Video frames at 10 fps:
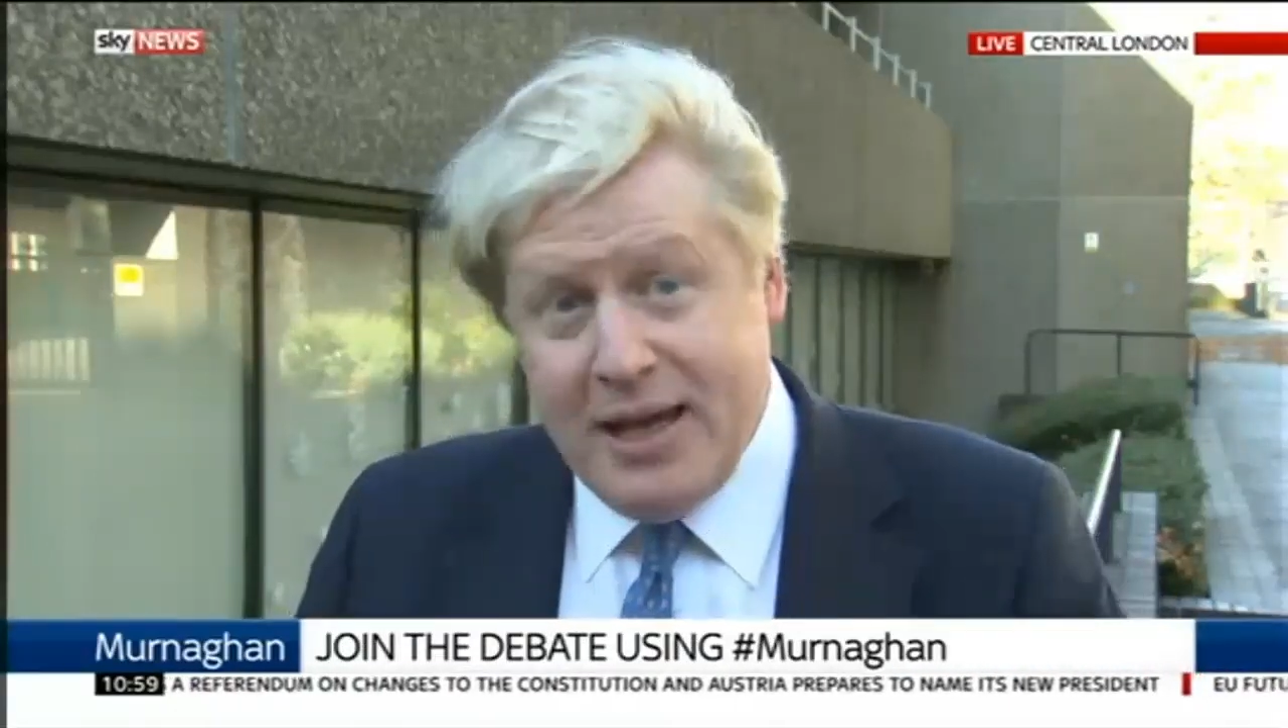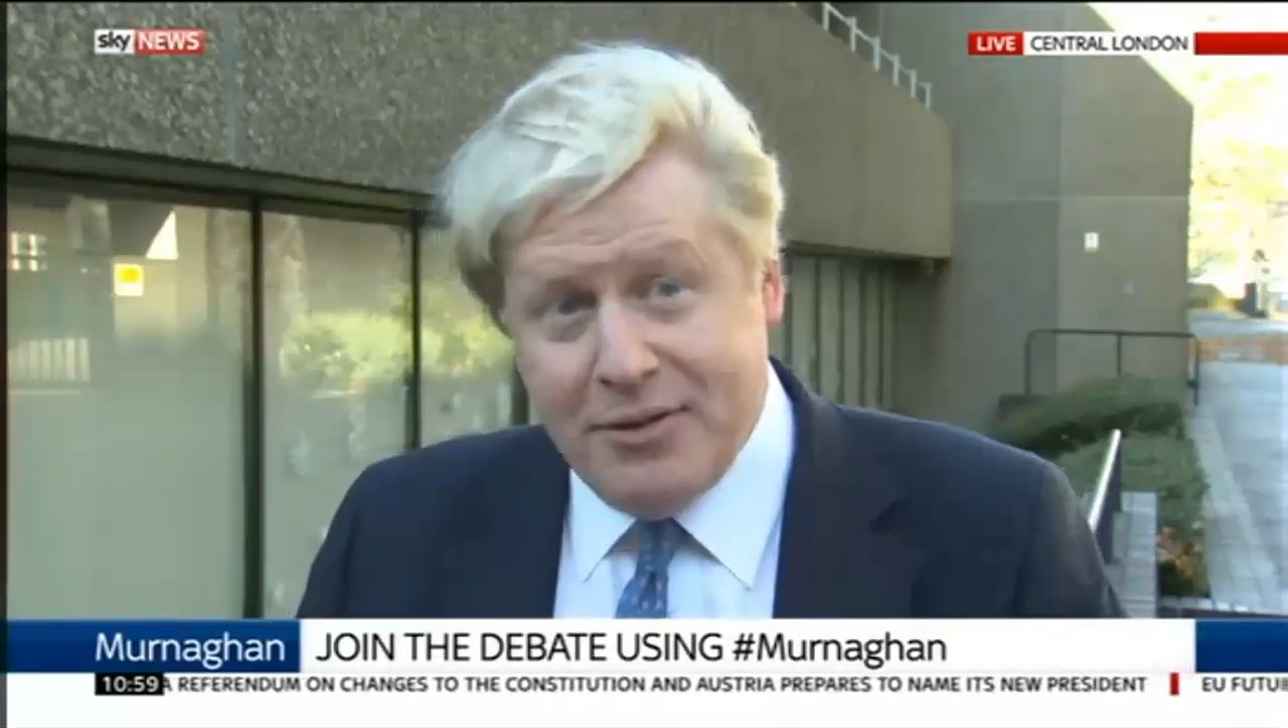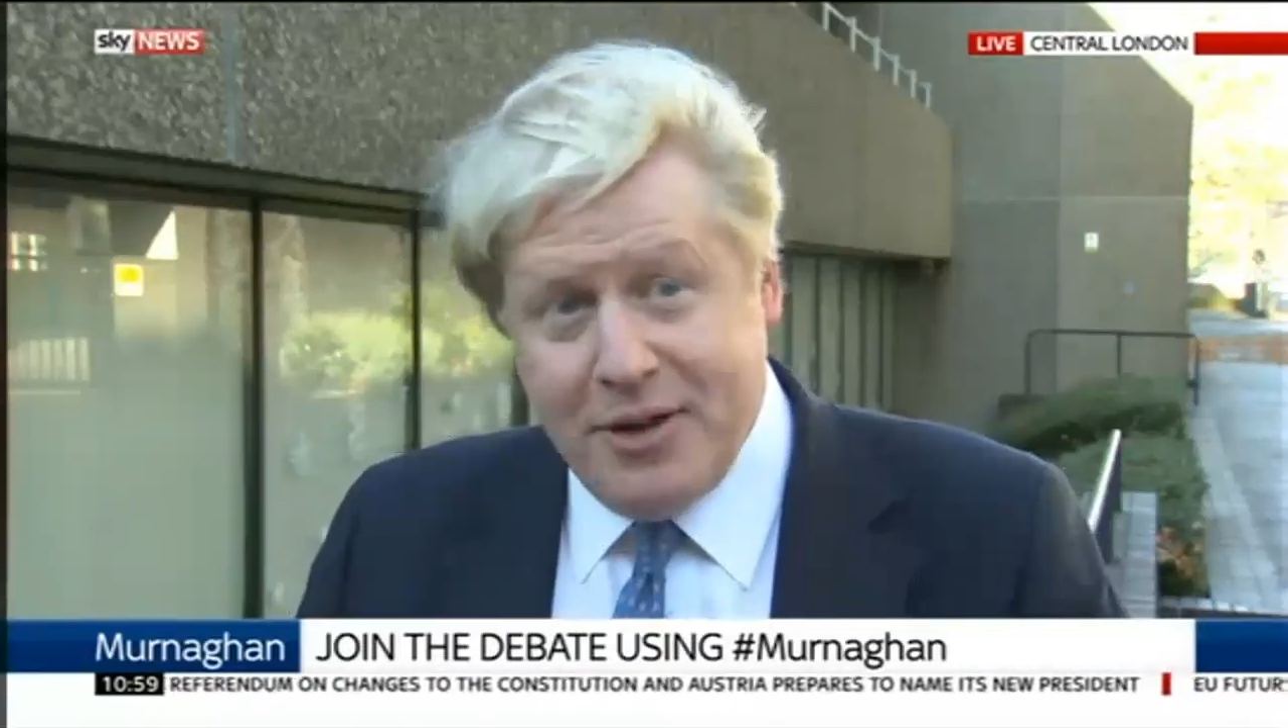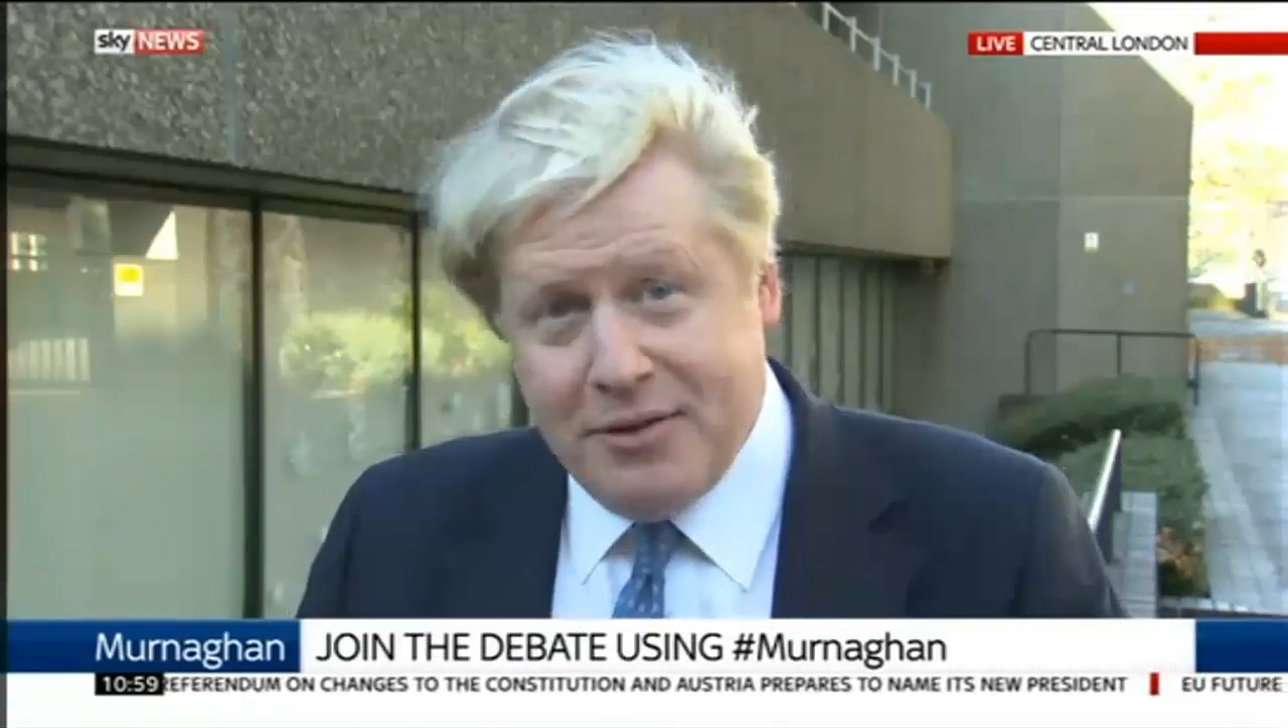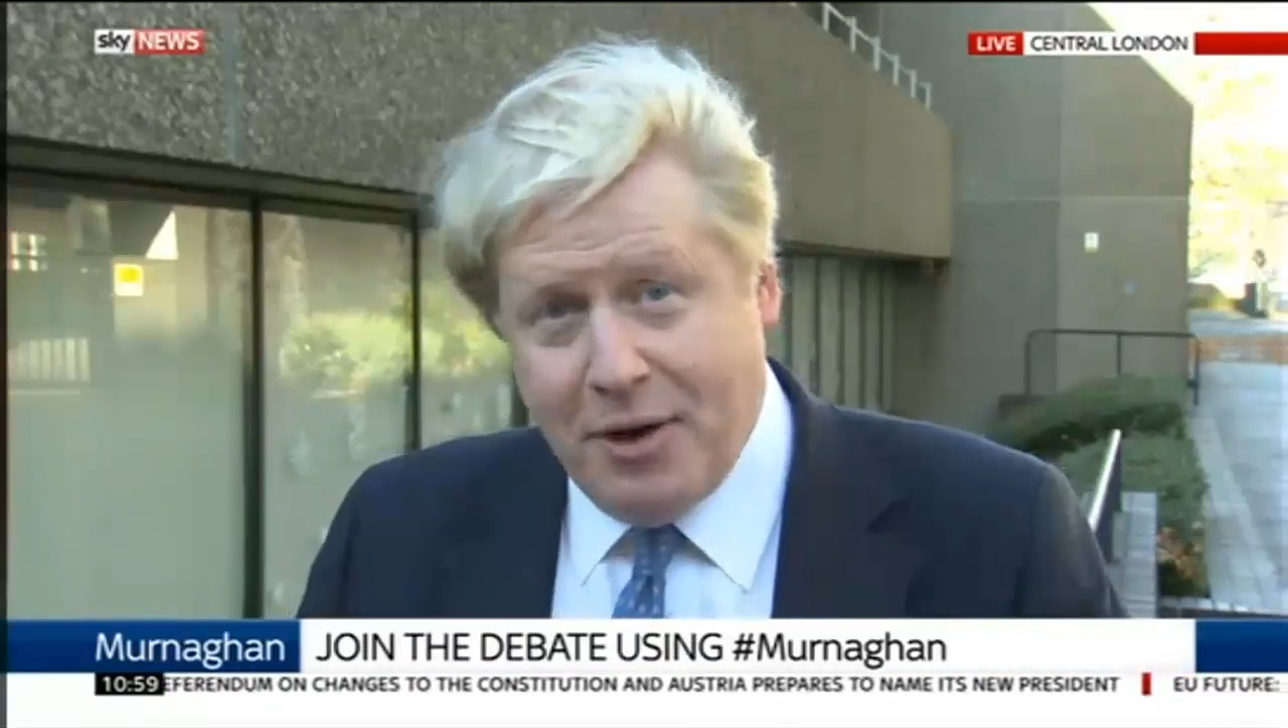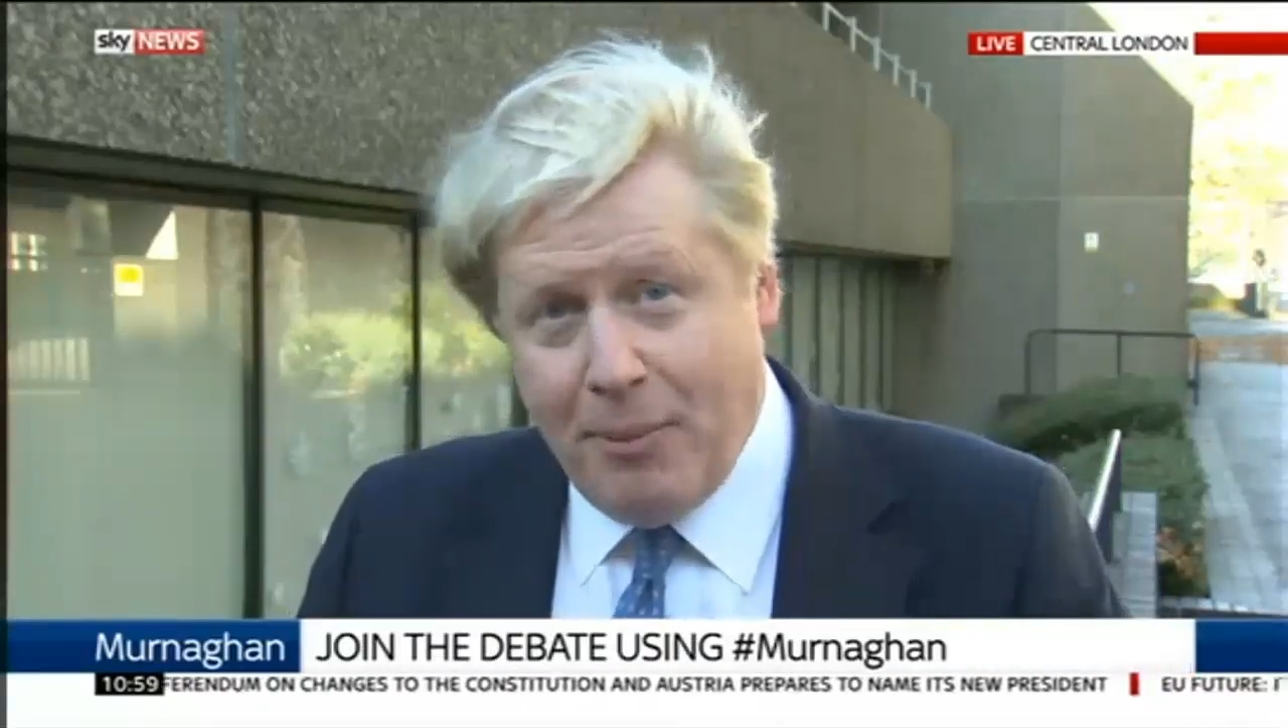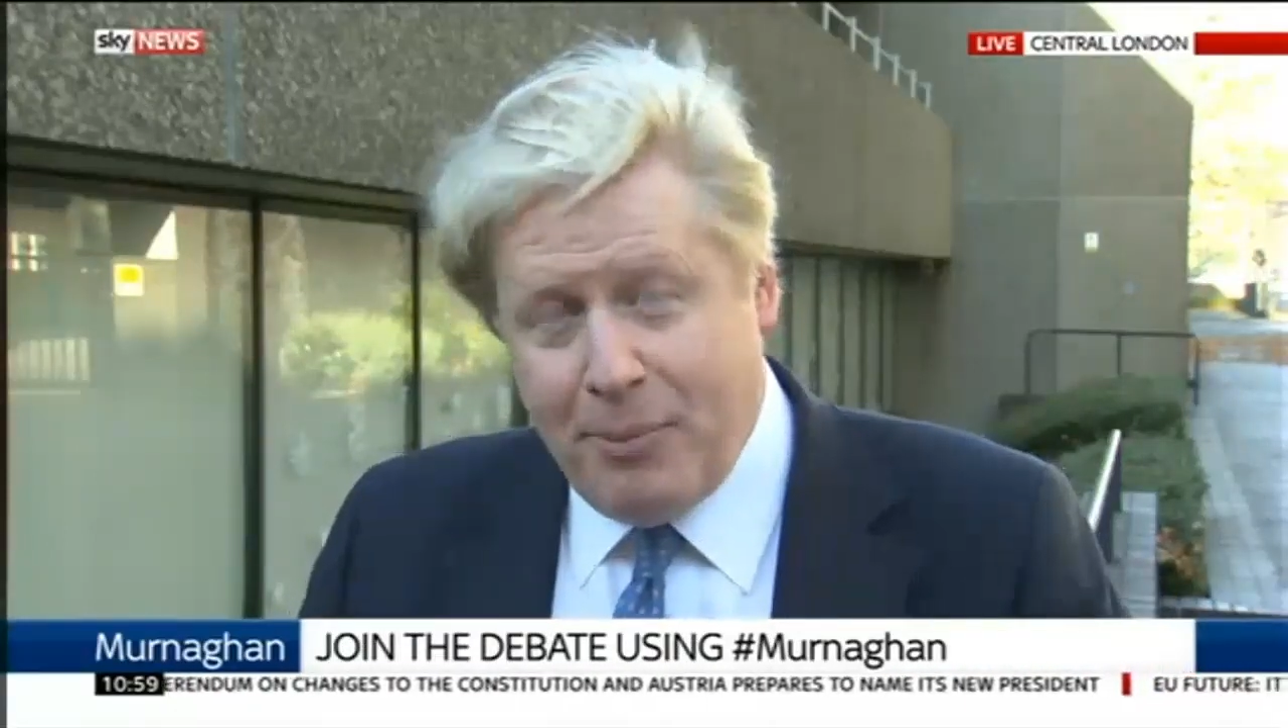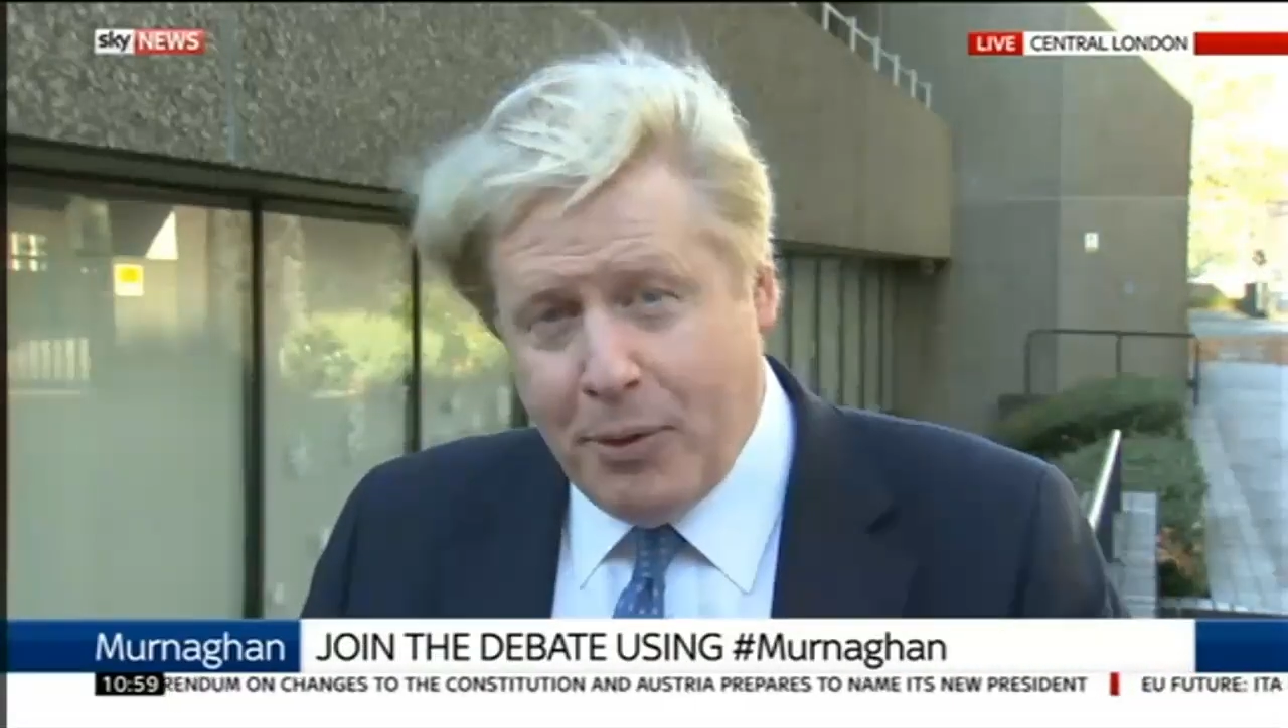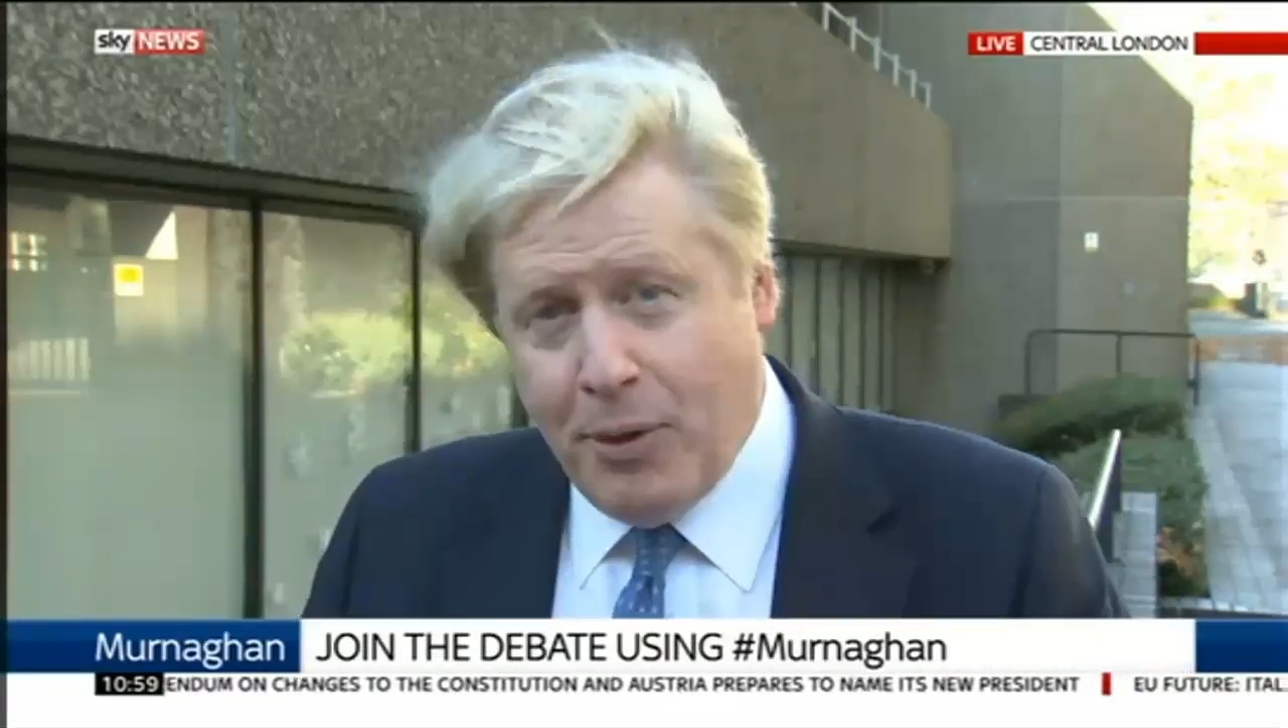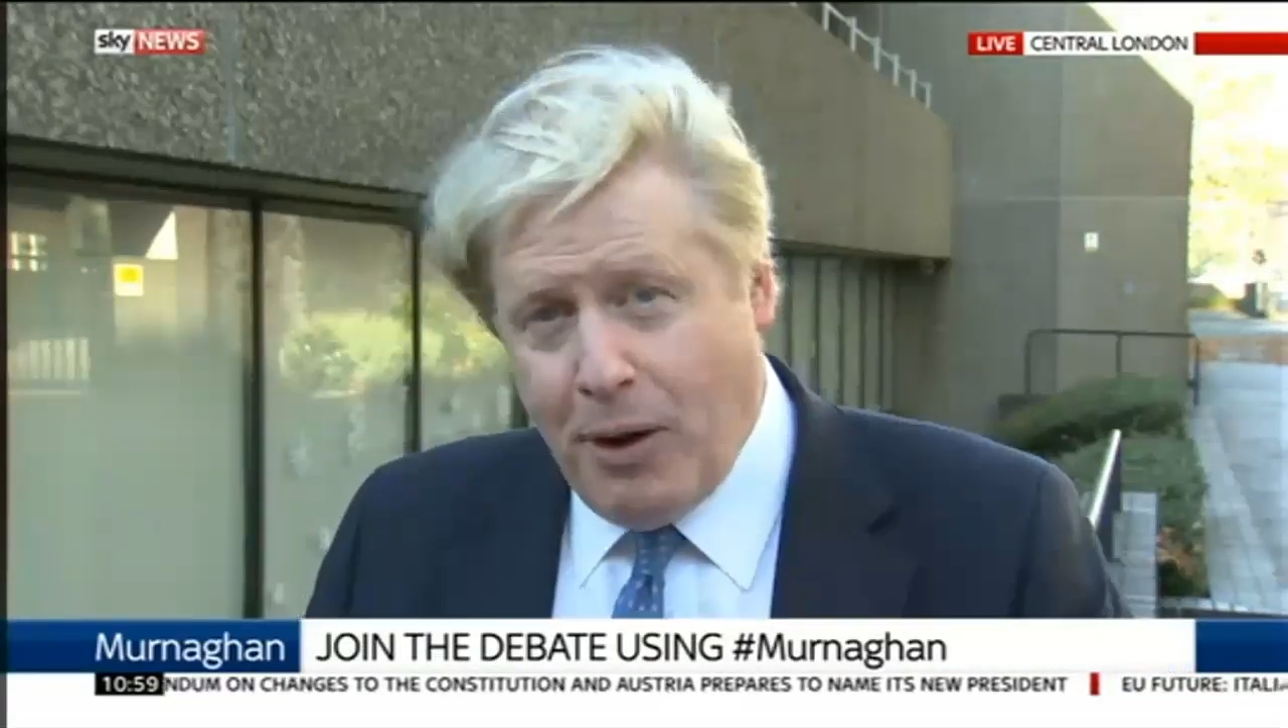he's an
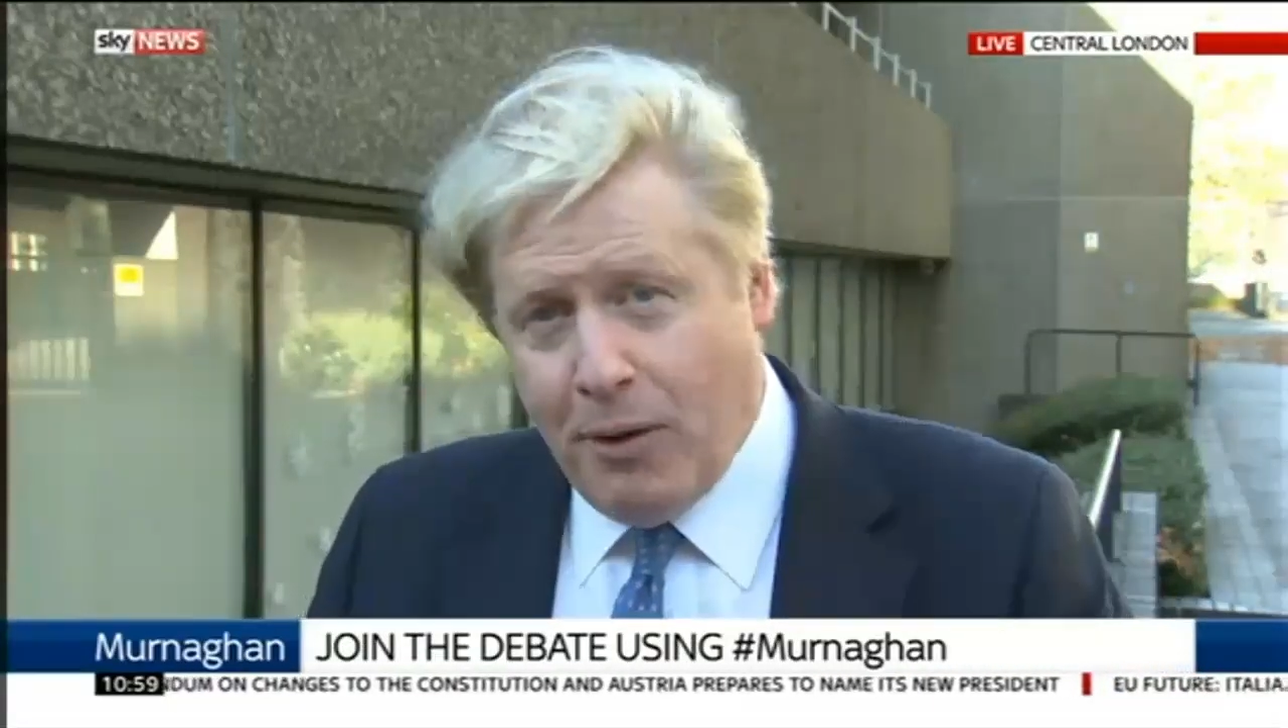example